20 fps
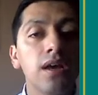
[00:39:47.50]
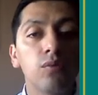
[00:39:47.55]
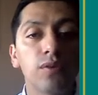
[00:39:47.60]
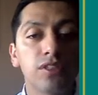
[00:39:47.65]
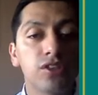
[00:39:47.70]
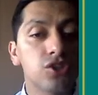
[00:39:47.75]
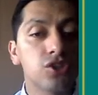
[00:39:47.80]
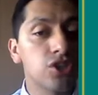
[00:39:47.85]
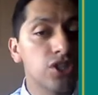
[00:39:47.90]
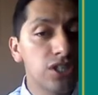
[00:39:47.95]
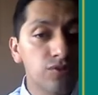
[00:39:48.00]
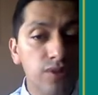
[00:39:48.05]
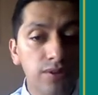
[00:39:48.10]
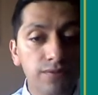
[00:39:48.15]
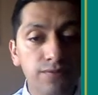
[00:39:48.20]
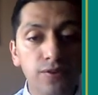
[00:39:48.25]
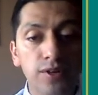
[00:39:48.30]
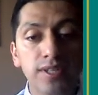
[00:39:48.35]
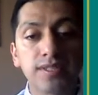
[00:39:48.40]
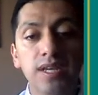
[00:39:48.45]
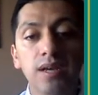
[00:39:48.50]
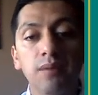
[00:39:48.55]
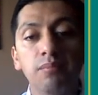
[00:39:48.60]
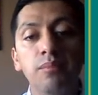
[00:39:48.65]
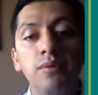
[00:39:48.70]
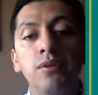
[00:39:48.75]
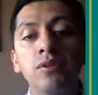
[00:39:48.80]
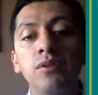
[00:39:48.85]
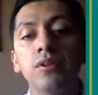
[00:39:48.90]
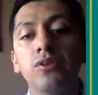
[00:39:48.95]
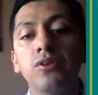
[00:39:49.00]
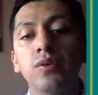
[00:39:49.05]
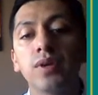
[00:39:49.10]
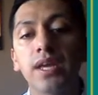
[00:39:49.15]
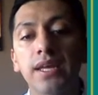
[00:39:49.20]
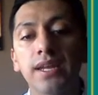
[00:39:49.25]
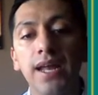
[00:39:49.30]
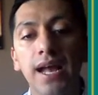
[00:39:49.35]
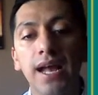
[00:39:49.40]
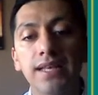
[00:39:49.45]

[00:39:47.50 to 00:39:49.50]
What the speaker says: with children, for example, you can